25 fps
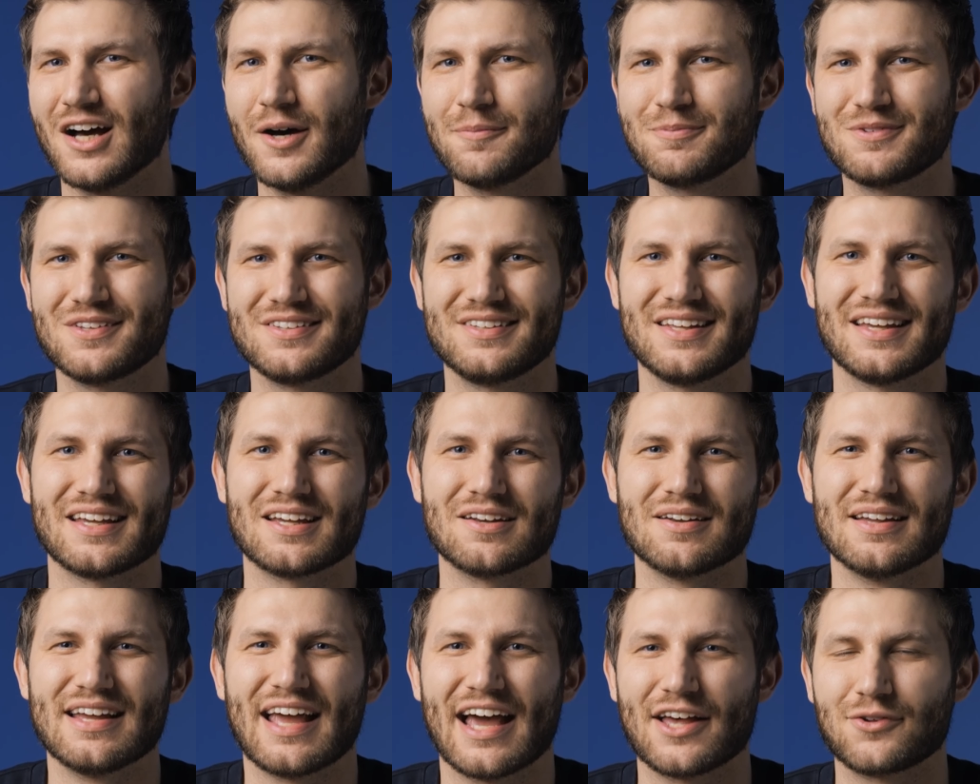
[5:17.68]
up to
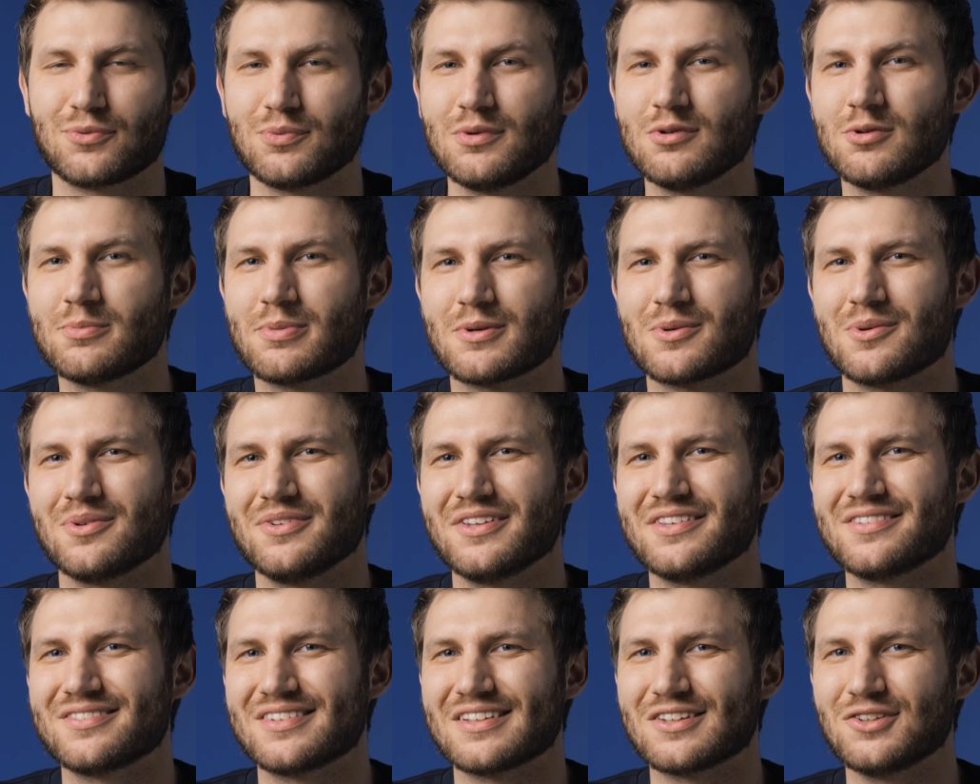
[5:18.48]
date, as we will be
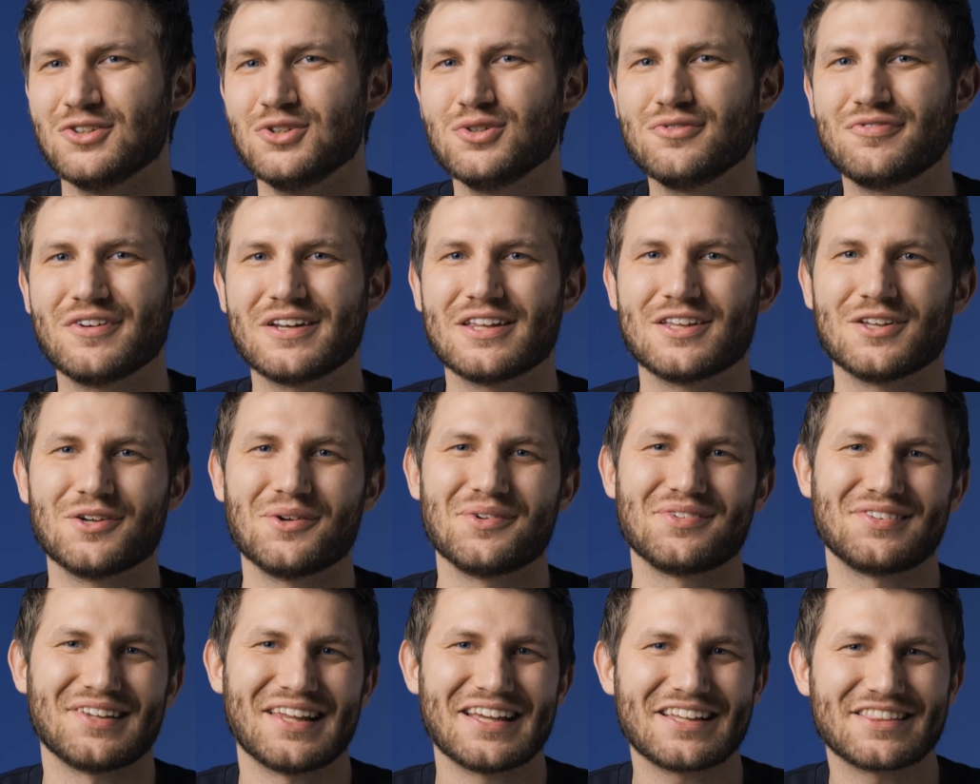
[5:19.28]
releasing new
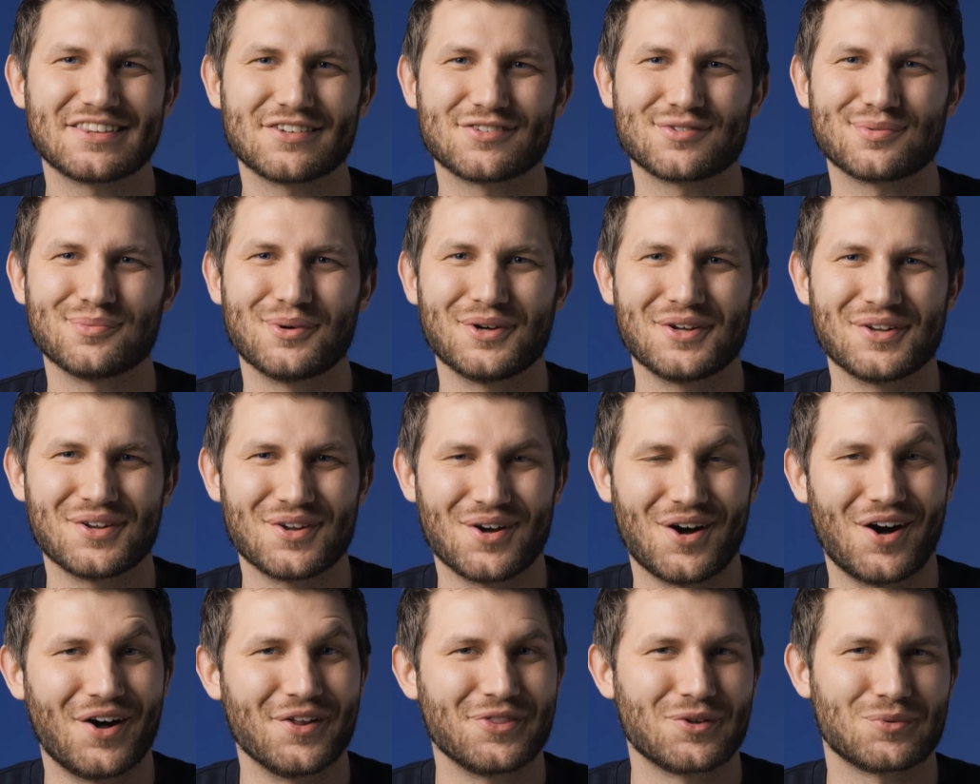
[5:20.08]
videos like this one
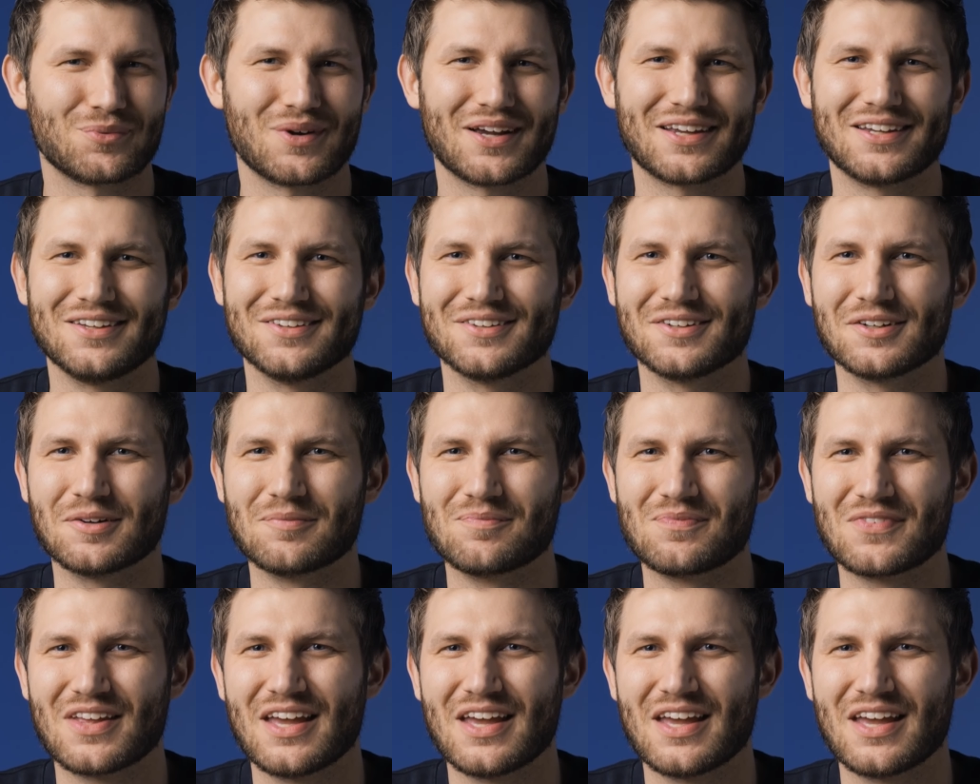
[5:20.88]
on the regular.